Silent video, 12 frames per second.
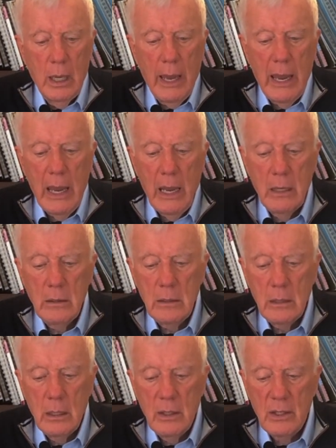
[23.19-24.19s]
And
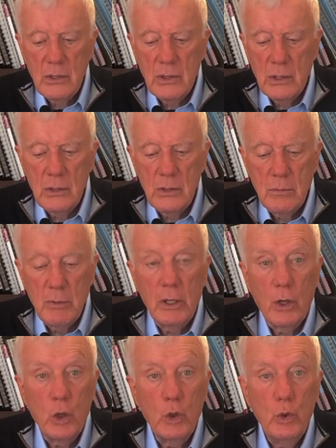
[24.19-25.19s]
this has been
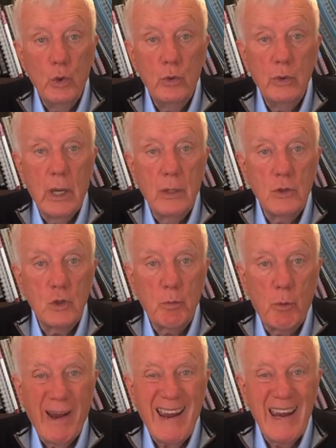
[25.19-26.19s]
glued and
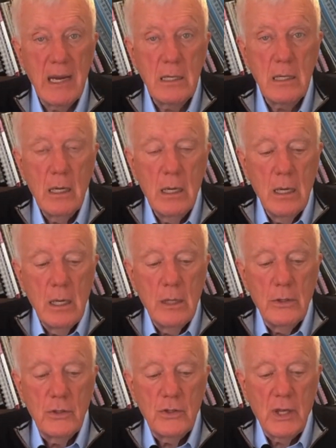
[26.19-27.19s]
sprayed,
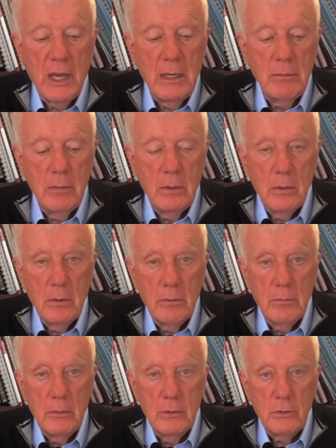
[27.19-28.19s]
the same
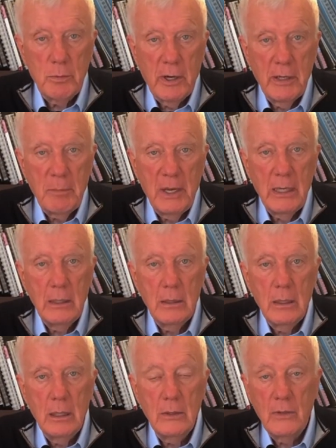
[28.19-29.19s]
spray paint
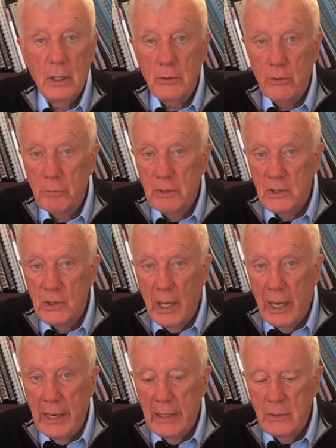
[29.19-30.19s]
as the other three
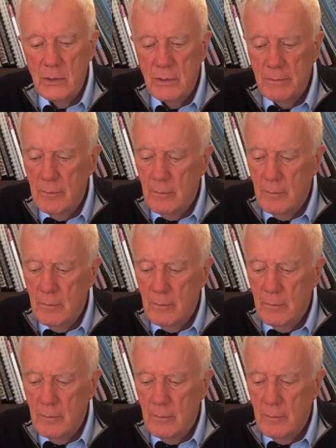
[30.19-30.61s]
sides.